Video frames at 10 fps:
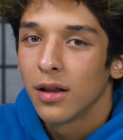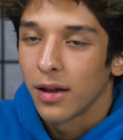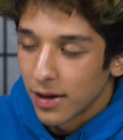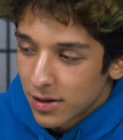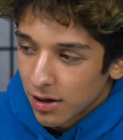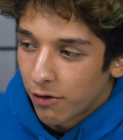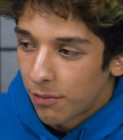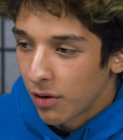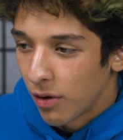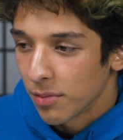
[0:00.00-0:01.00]
like stuff on
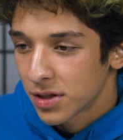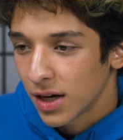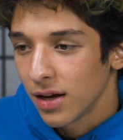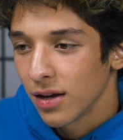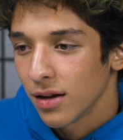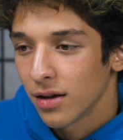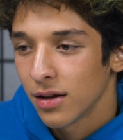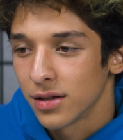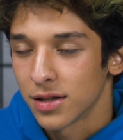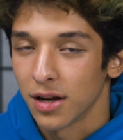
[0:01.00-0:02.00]
my website
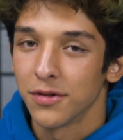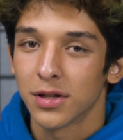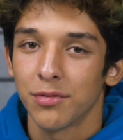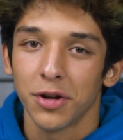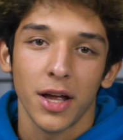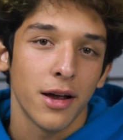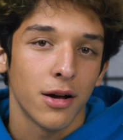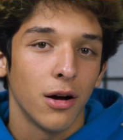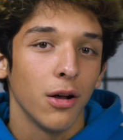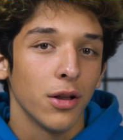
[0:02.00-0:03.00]
instead of just
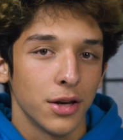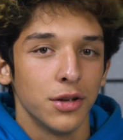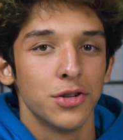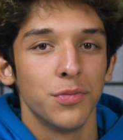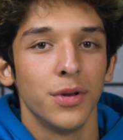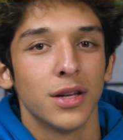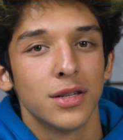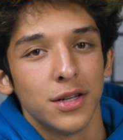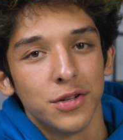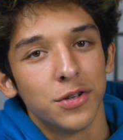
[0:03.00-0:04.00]
relying all on YouTube,
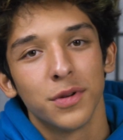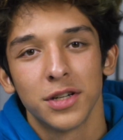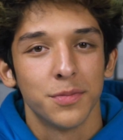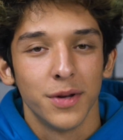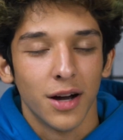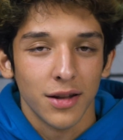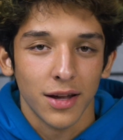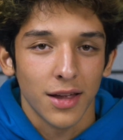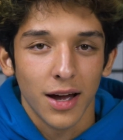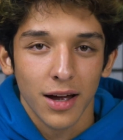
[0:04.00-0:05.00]
because YouTube could just be gone
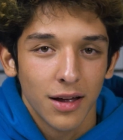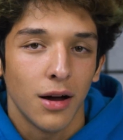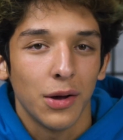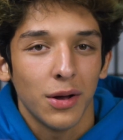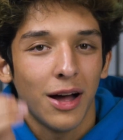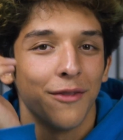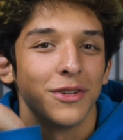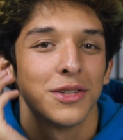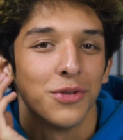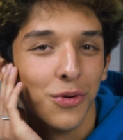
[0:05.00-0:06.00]
like that. I'll have a
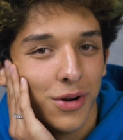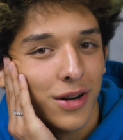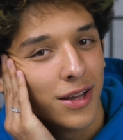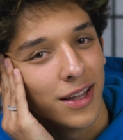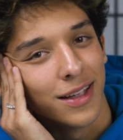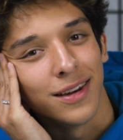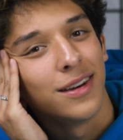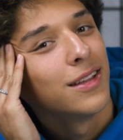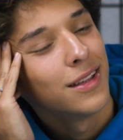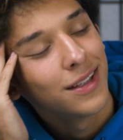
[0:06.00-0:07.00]
store
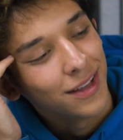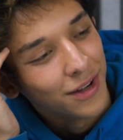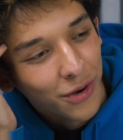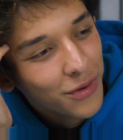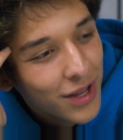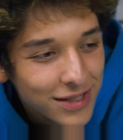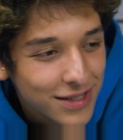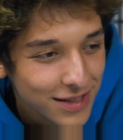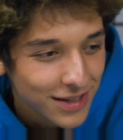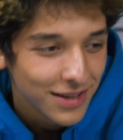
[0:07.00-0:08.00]
and, you know, yeah,
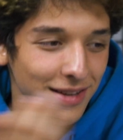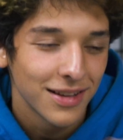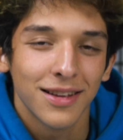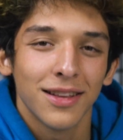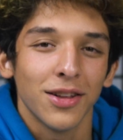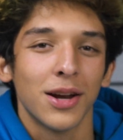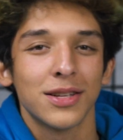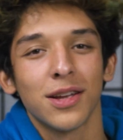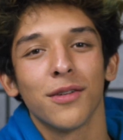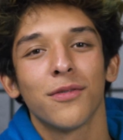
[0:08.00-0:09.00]
just a lot of
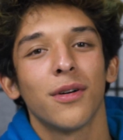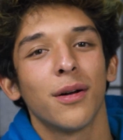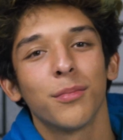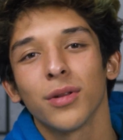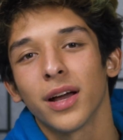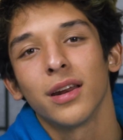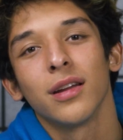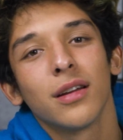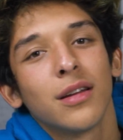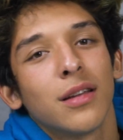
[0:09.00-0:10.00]
stuff I'm planning.